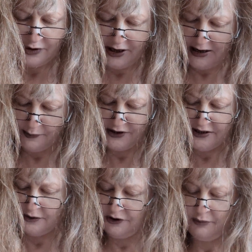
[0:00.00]
Perhaps
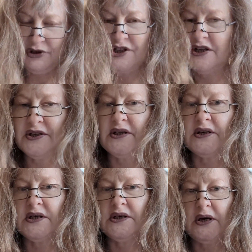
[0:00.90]
he's only
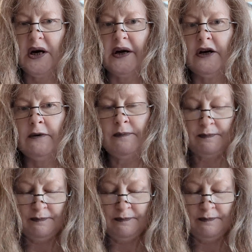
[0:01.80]
pretending to die.